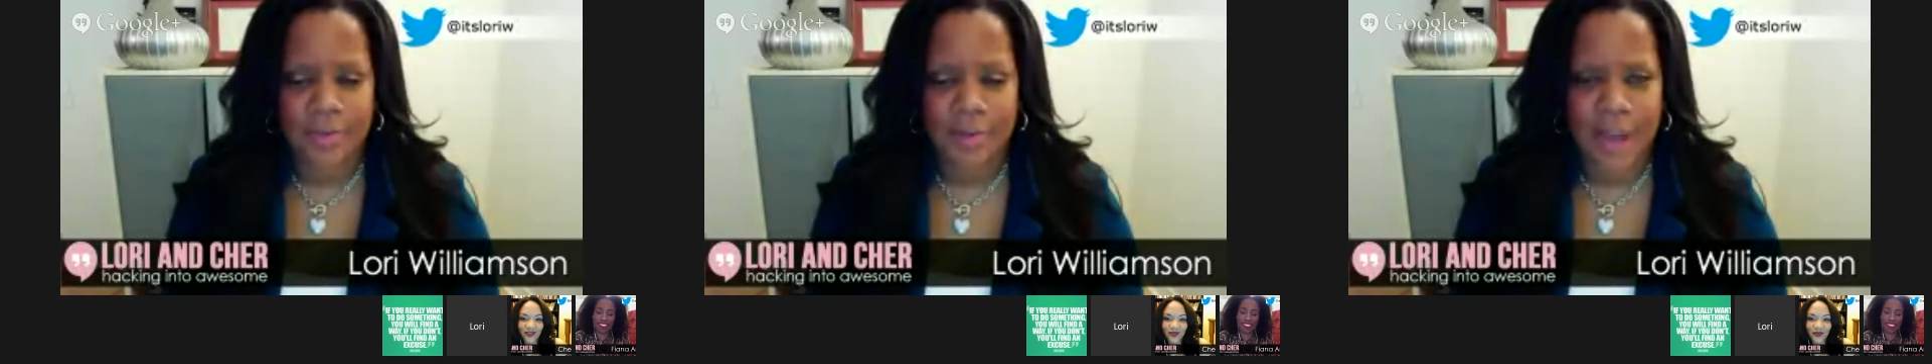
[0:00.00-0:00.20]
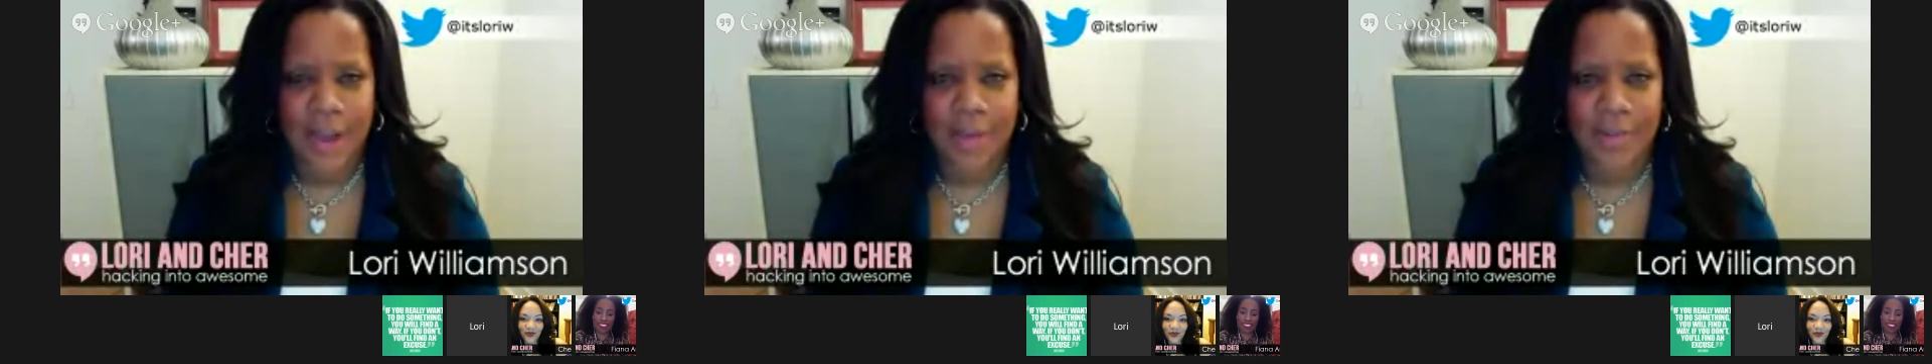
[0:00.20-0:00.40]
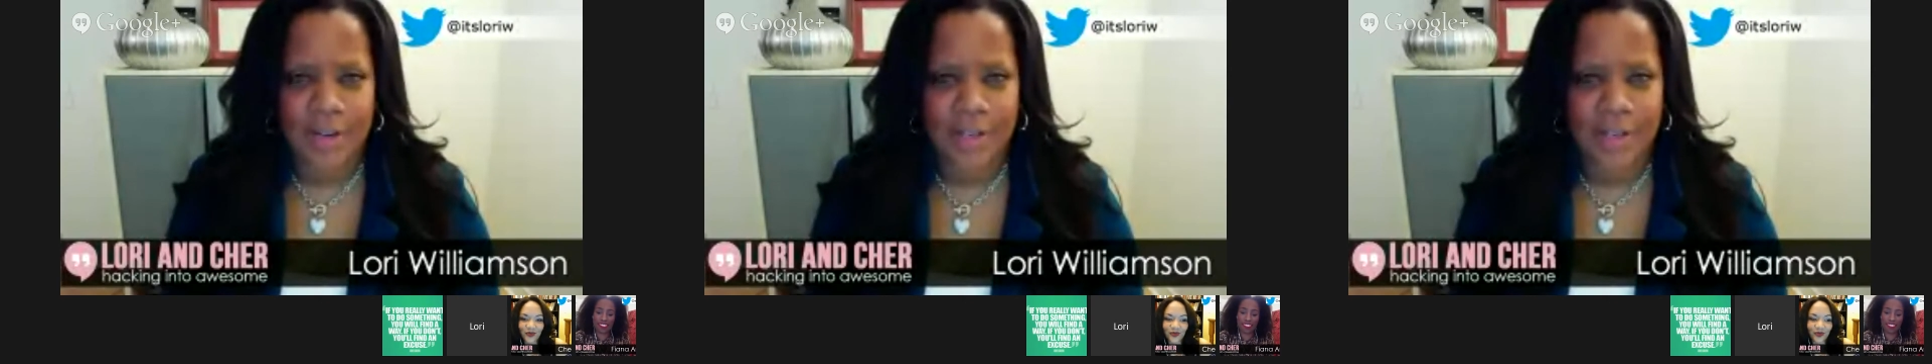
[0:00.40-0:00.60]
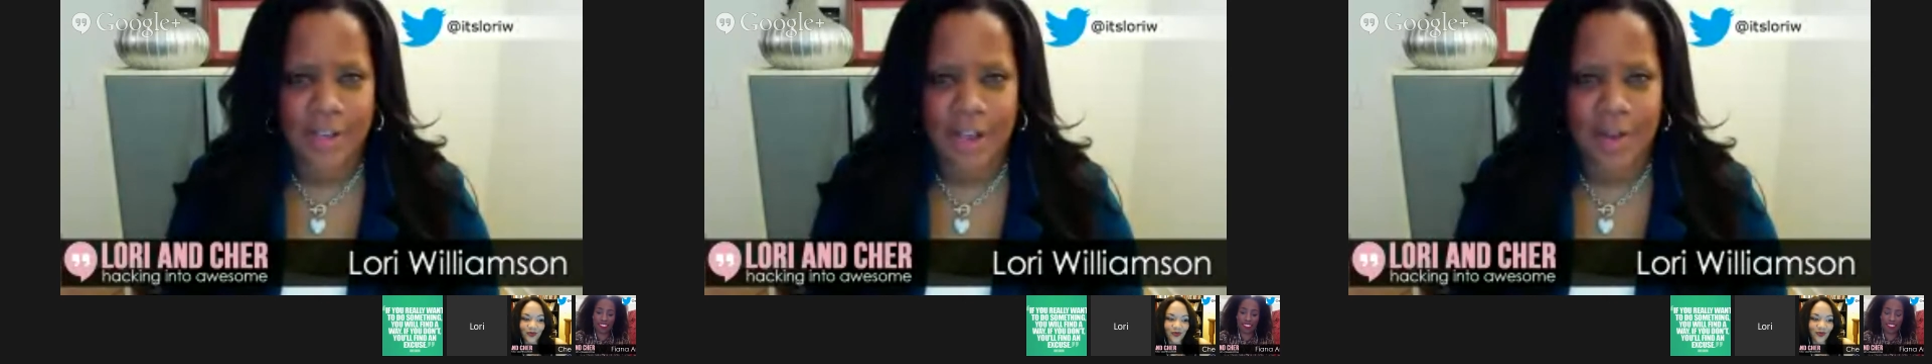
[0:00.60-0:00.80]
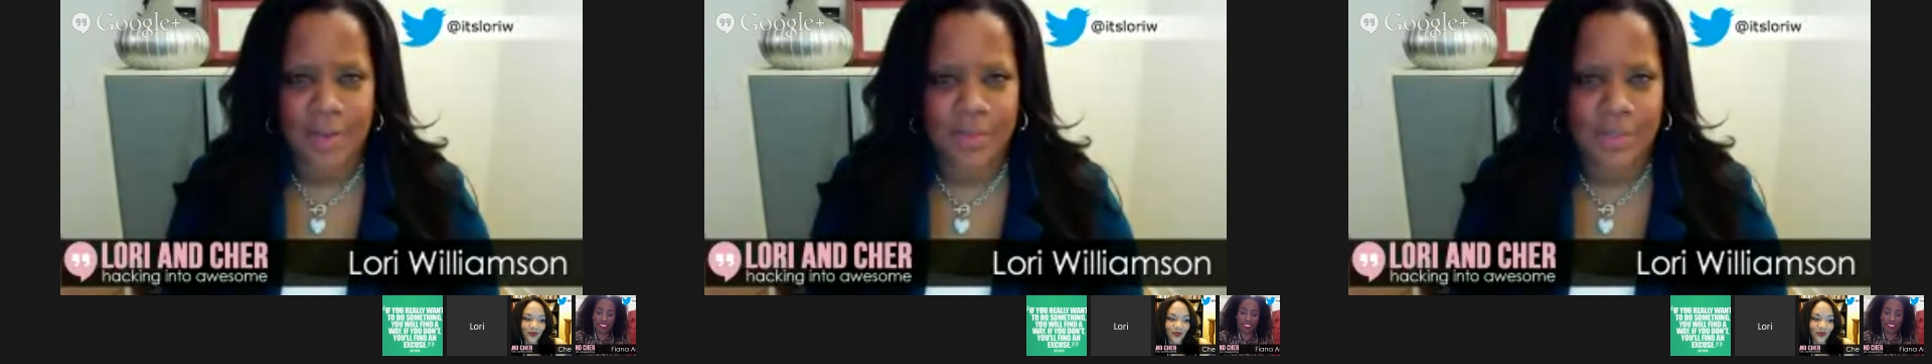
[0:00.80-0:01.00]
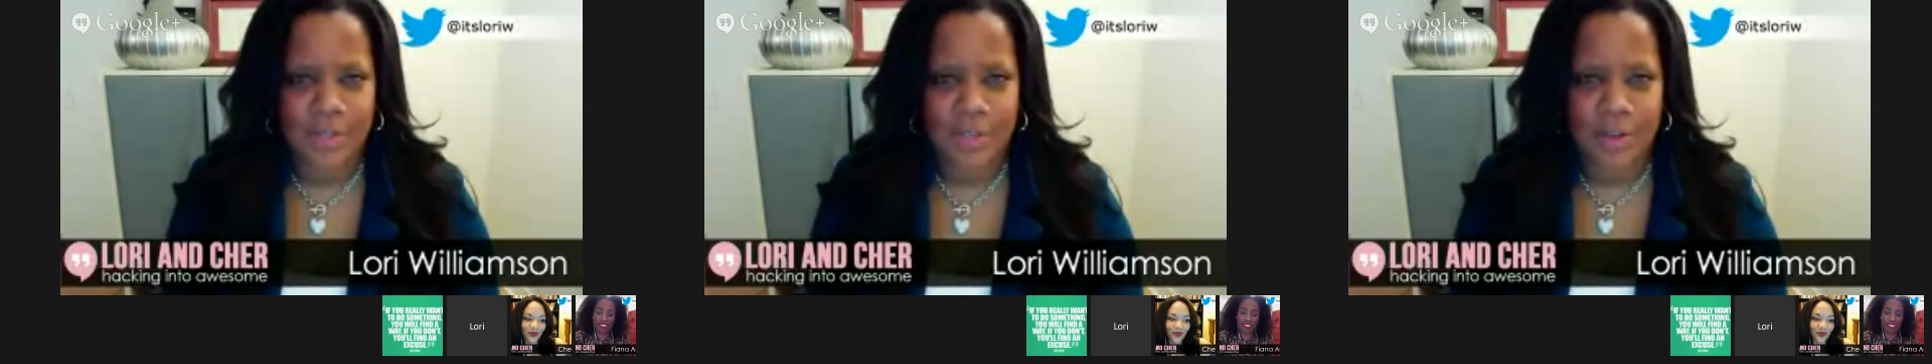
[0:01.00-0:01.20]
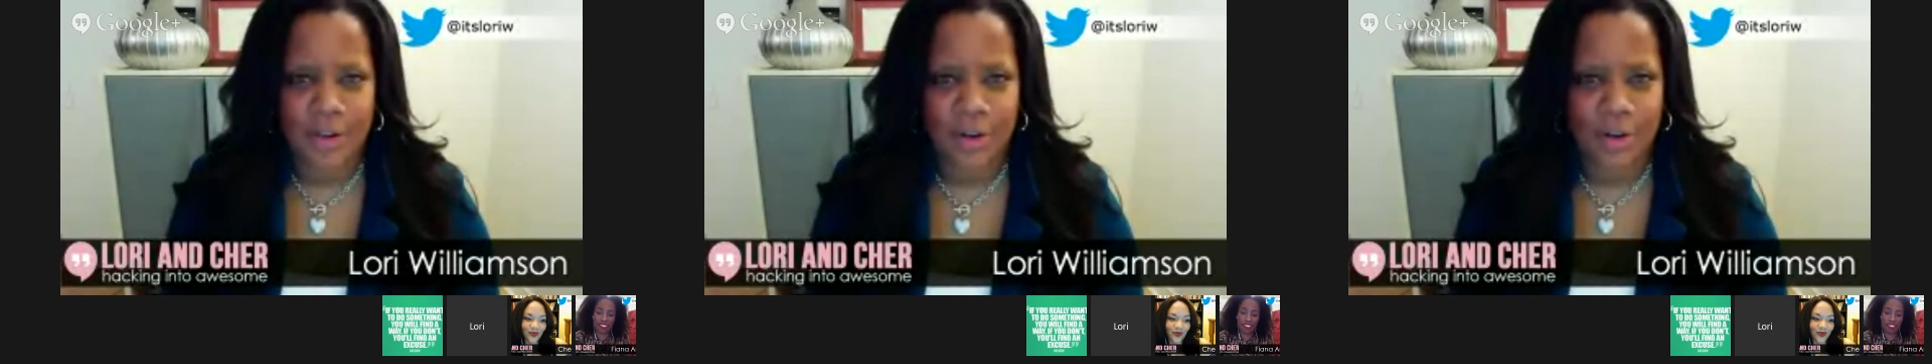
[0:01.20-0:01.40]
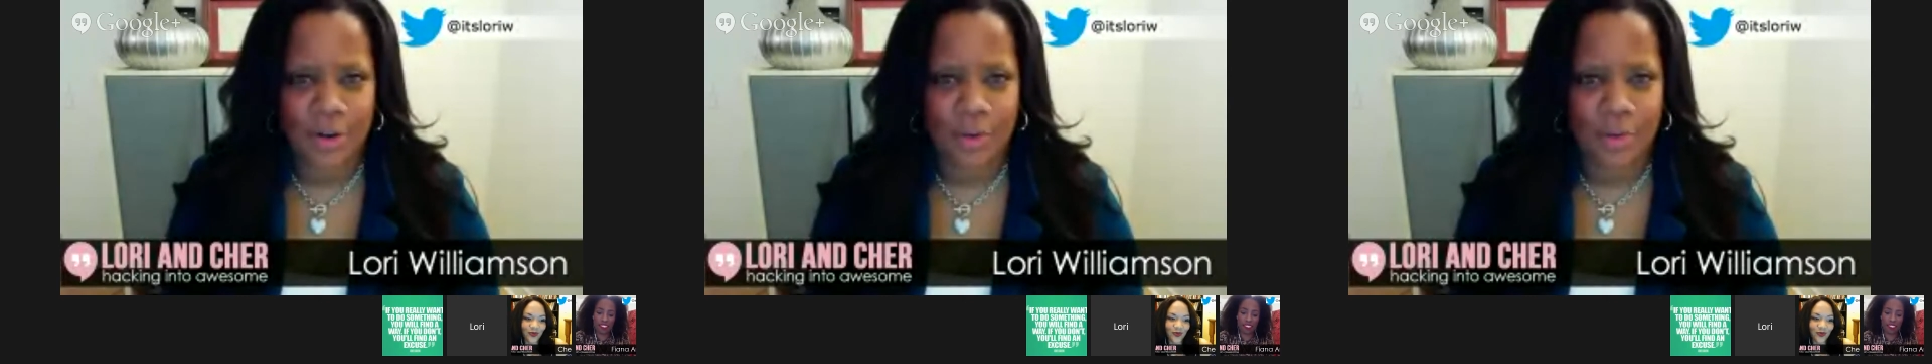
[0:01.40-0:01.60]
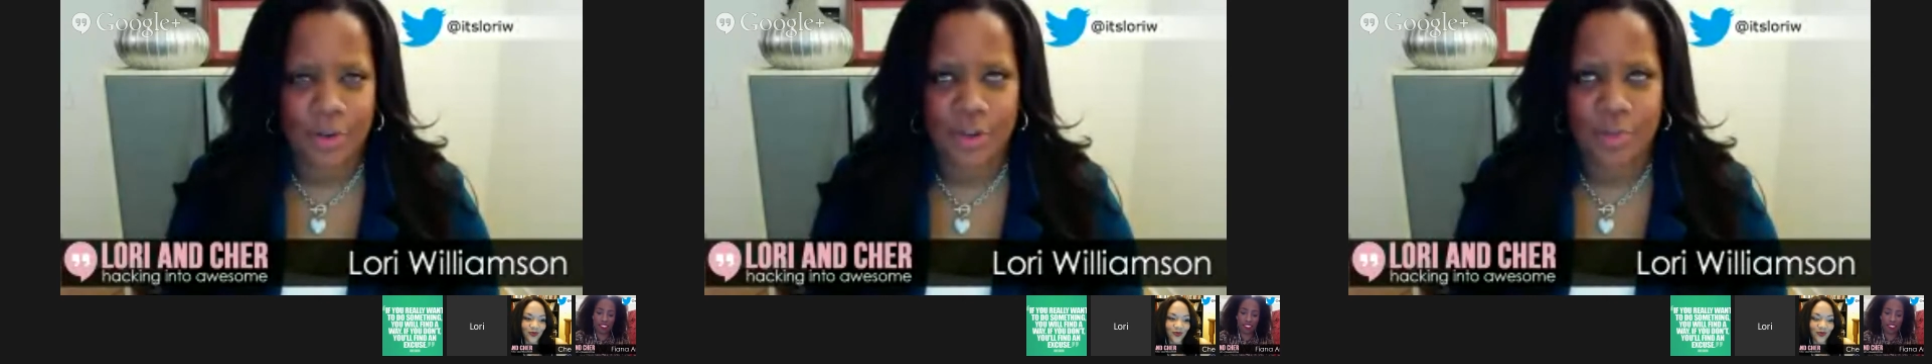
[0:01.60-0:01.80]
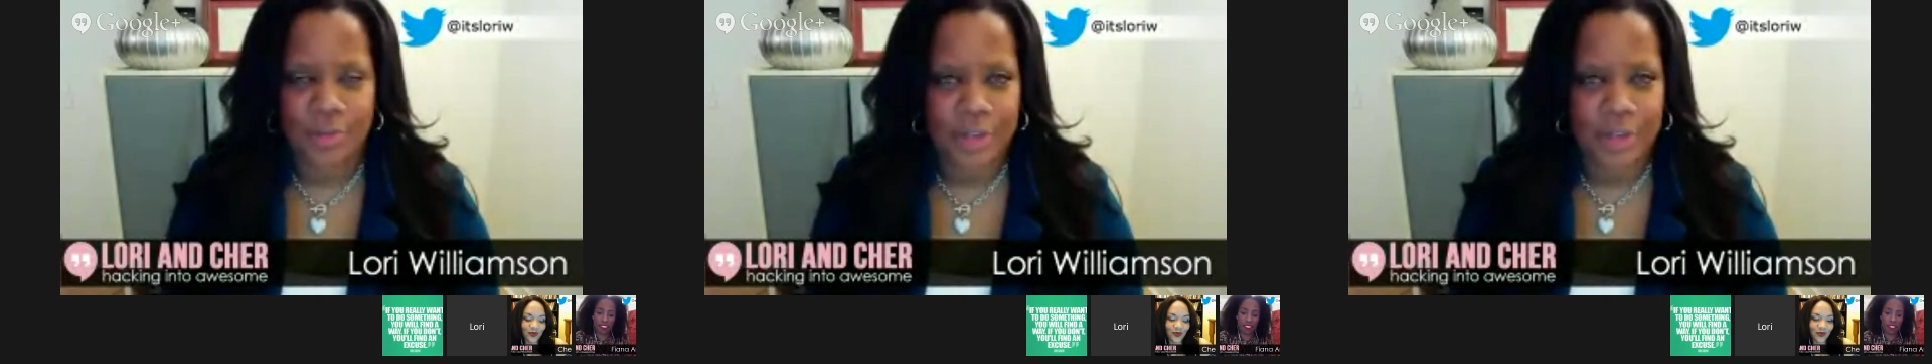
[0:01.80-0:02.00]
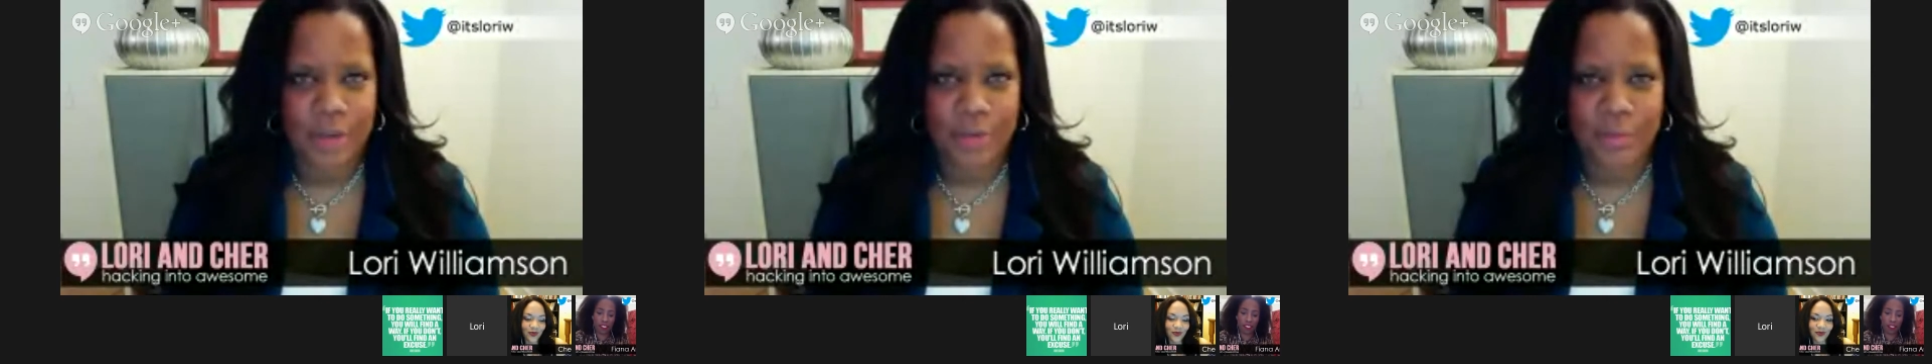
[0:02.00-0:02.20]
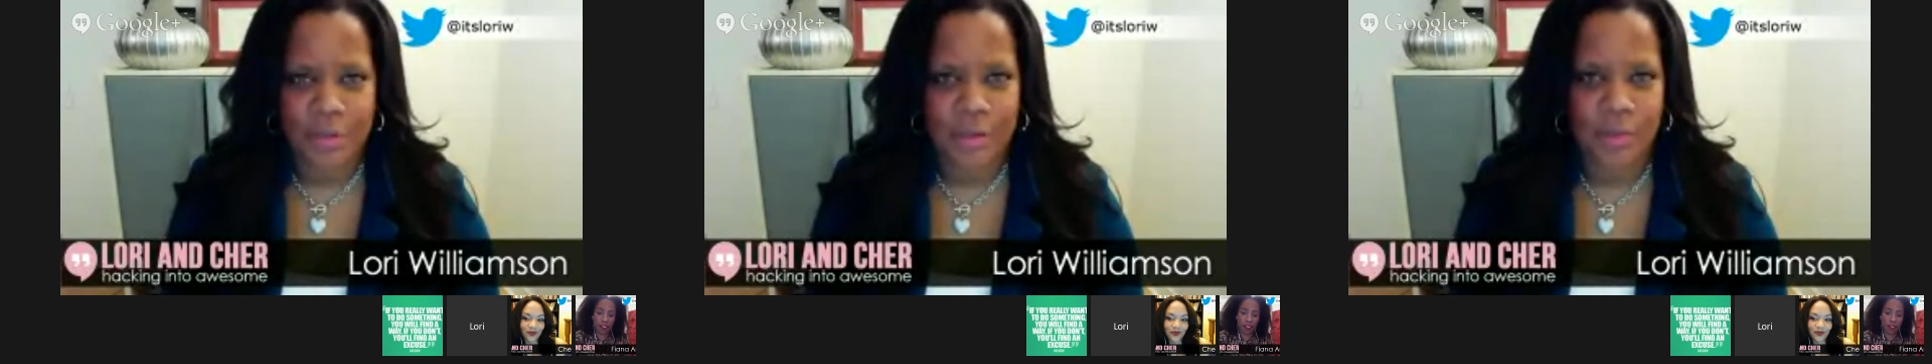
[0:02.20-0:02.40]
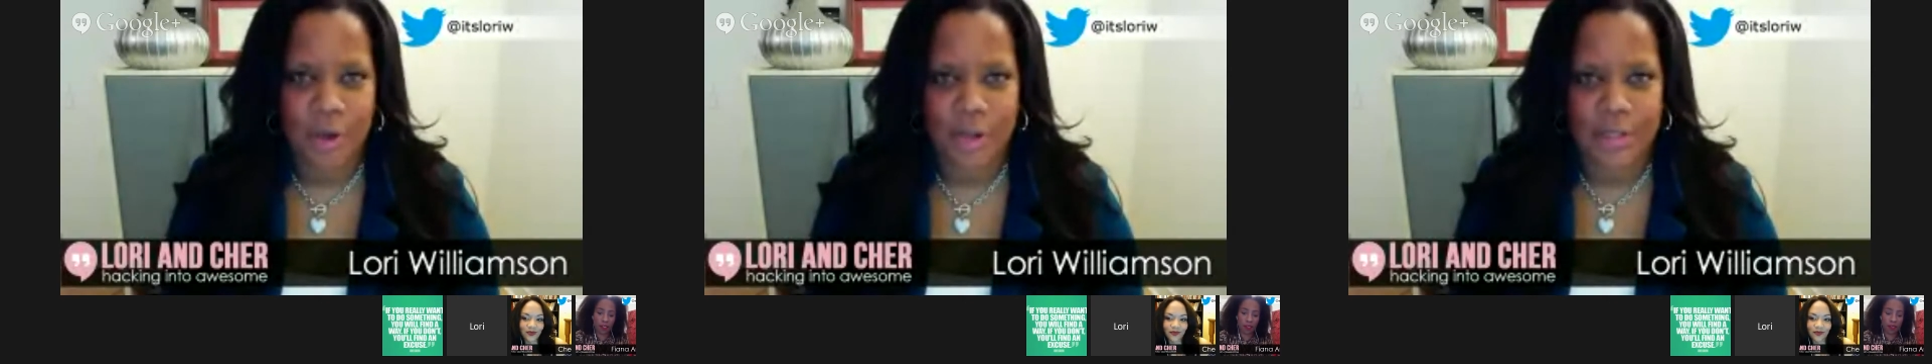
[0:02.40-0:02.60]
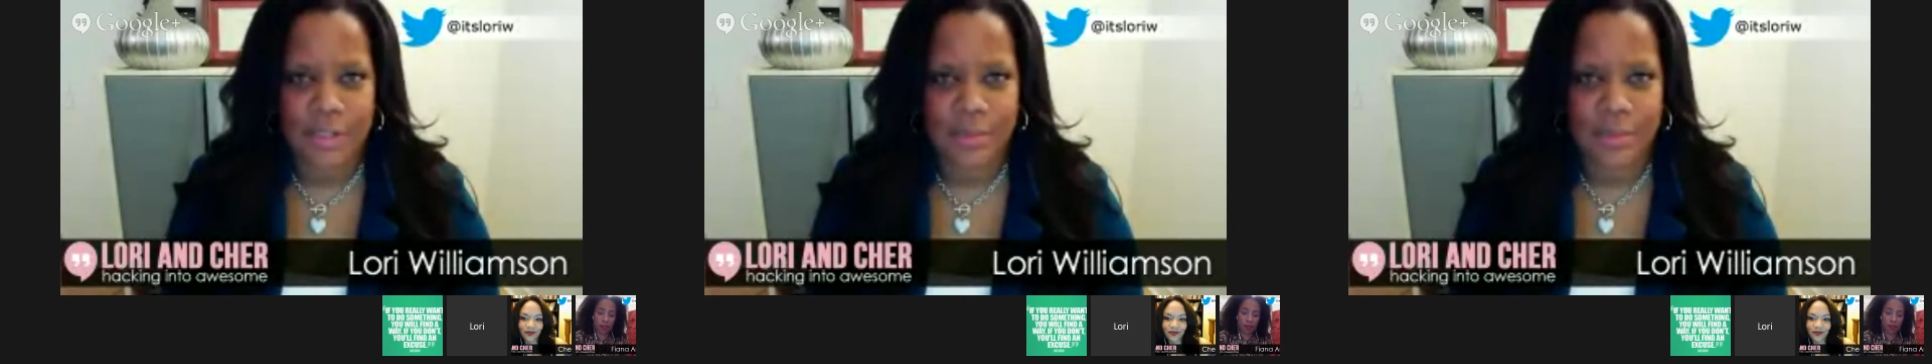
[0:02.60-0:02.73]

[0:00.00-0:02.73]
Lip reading: I think of how many times, you know, when you really,